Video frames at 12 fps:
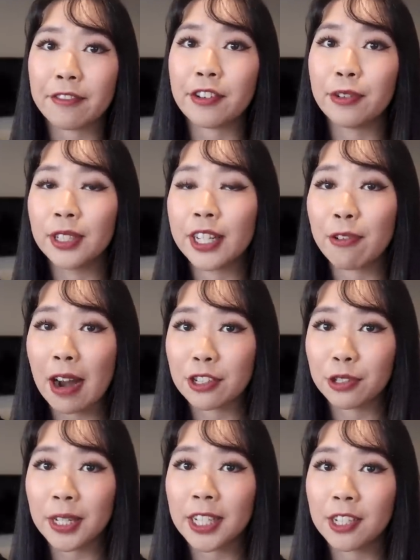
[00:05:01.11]
of newly
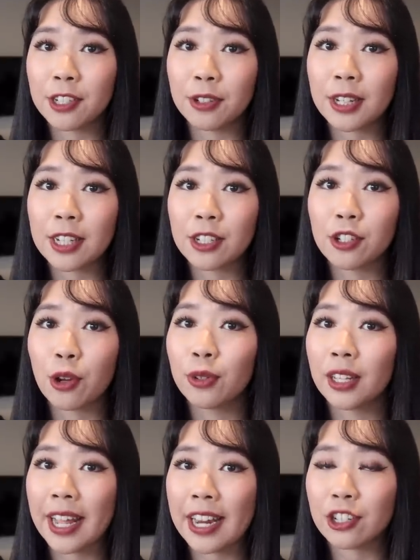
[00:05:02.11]
graduated students
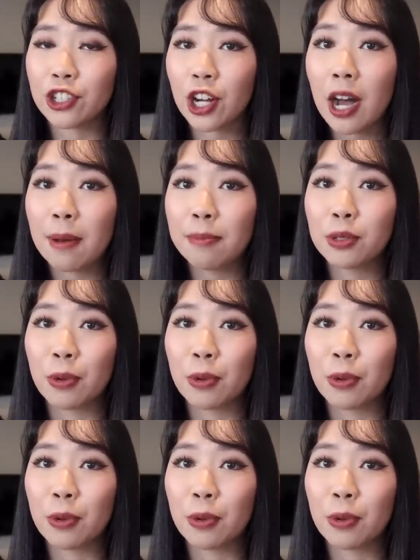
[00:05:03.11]
don't land jobs